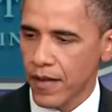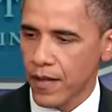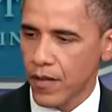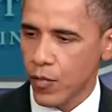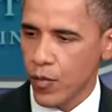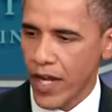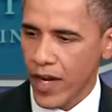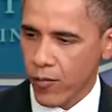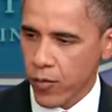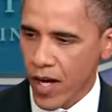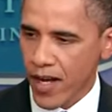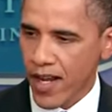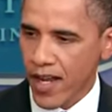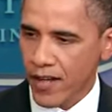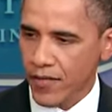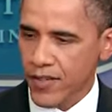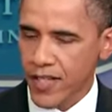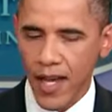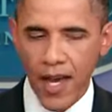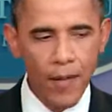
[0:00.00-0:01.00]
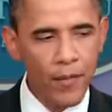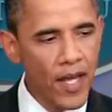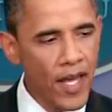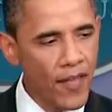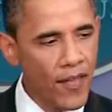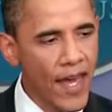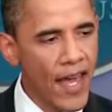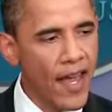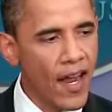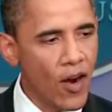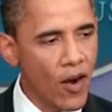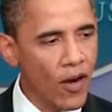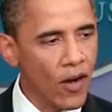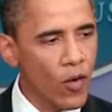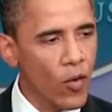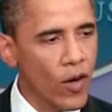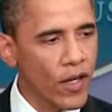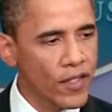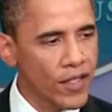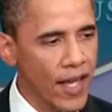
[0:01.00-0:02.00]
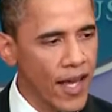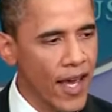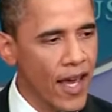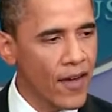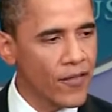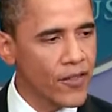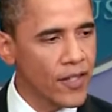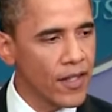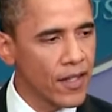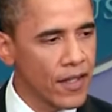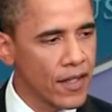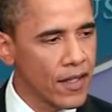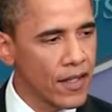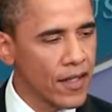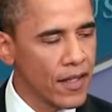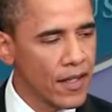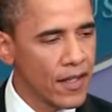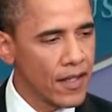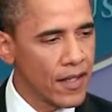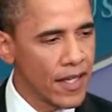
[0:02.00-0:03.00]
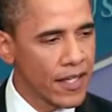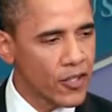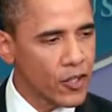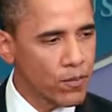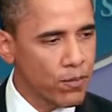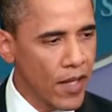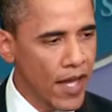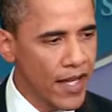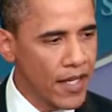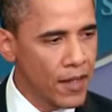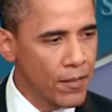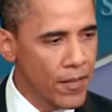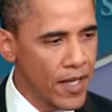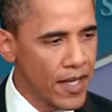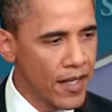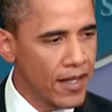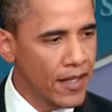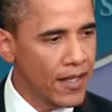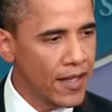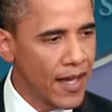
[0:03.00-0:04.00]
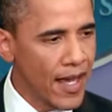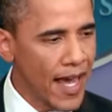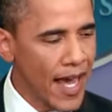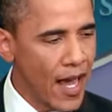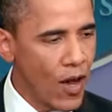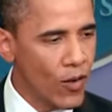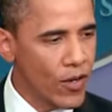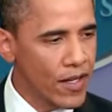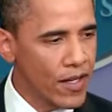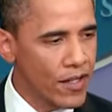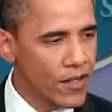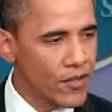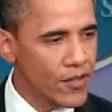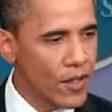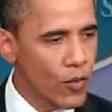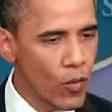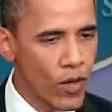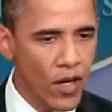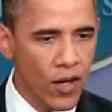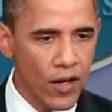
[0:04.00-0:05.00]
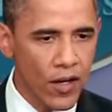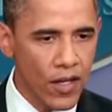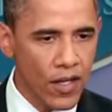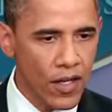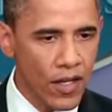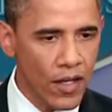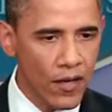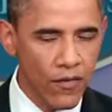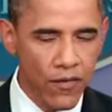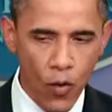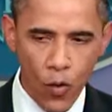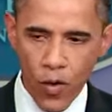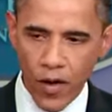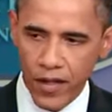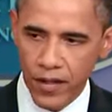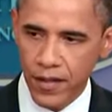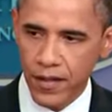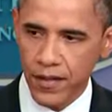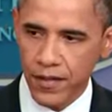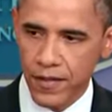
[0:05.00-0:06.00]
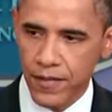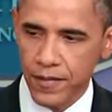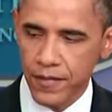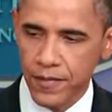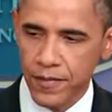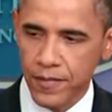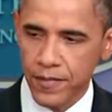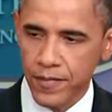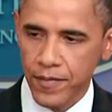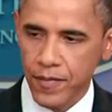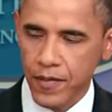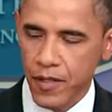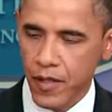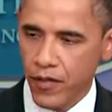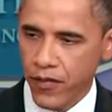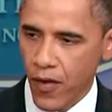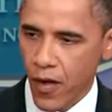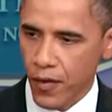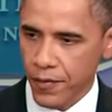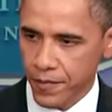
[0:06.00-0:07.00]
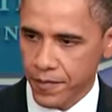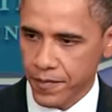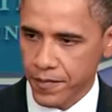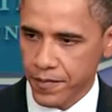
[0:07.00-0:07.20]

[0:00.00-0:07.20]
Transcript: We have run out of time, and they are going to have to explain to me how it is that we are going to avoid default.